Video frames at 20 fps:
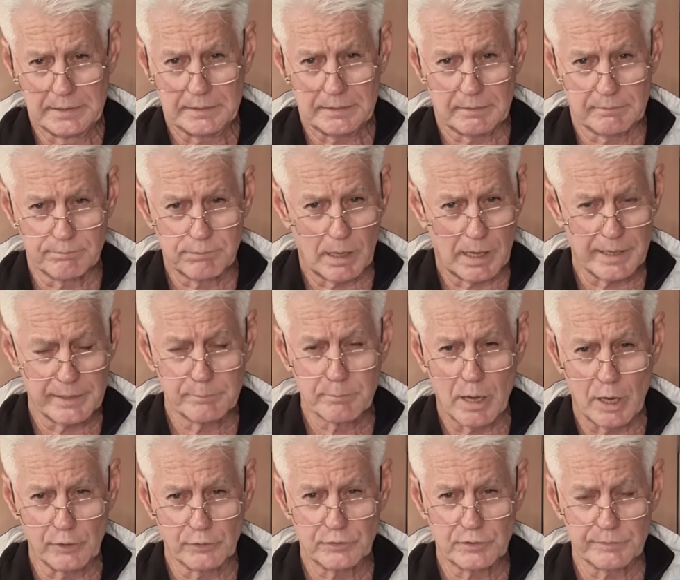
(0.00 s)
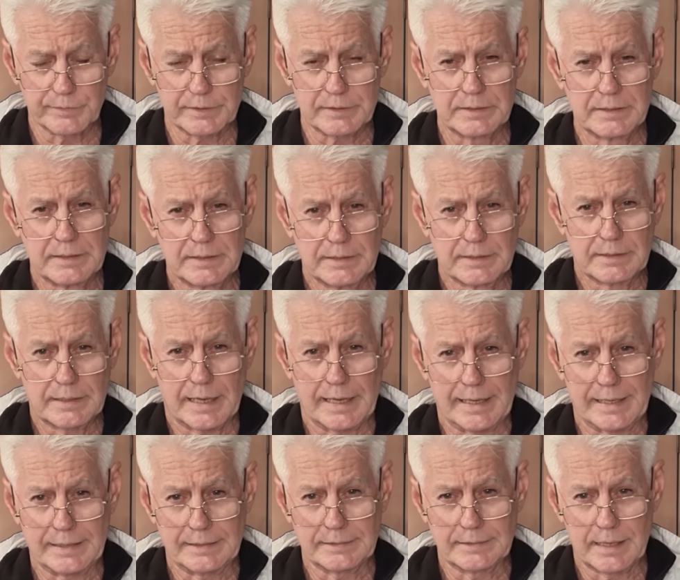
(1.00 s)
I've played most of it,
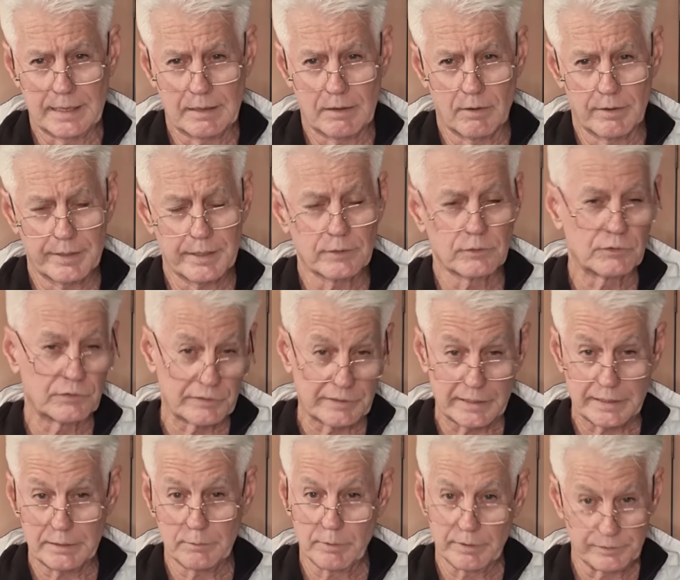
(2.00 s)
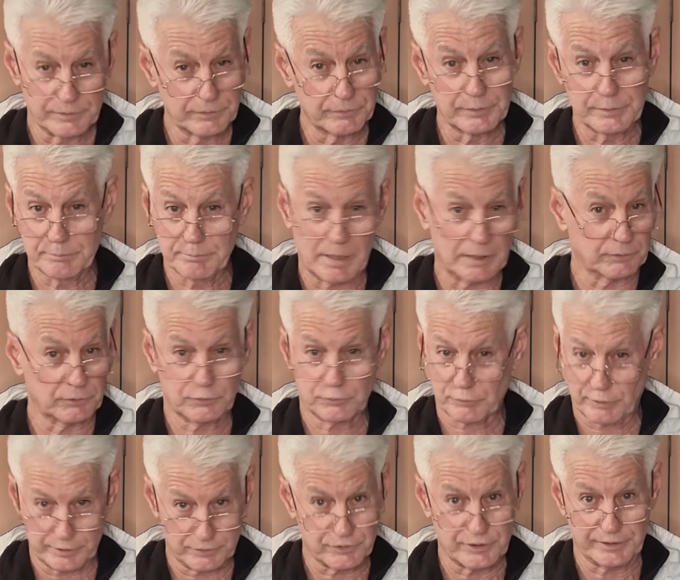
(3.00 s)
and I don't see anyone doing much
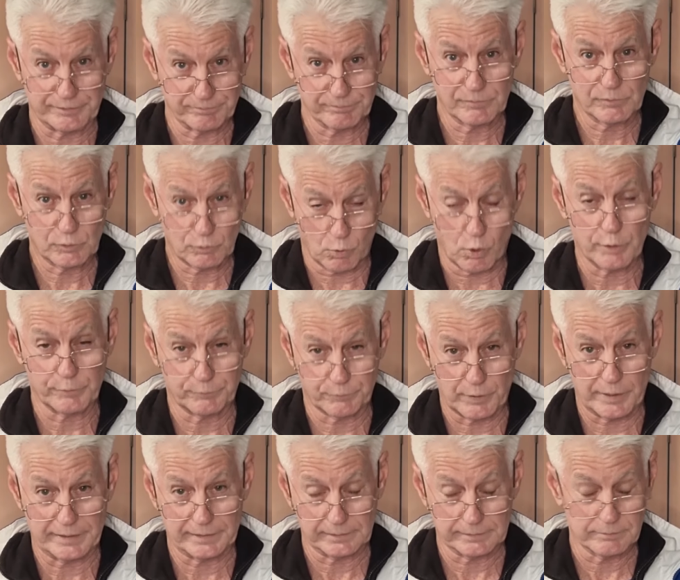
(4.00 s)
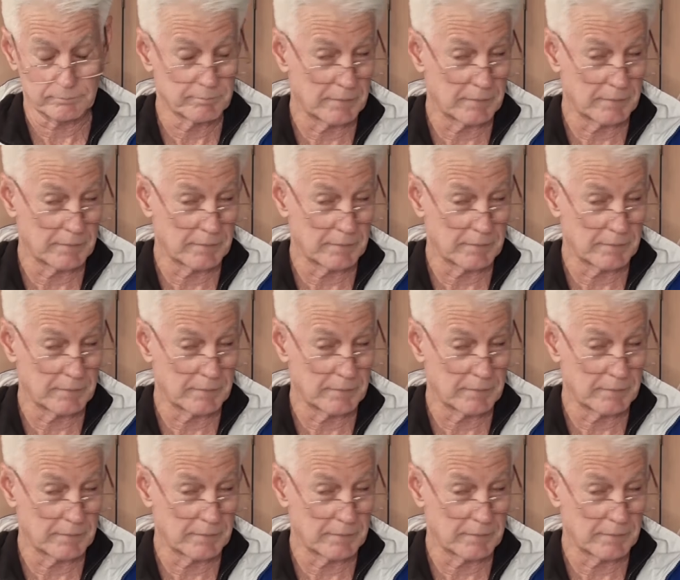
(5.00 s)
stretching, quite frankly.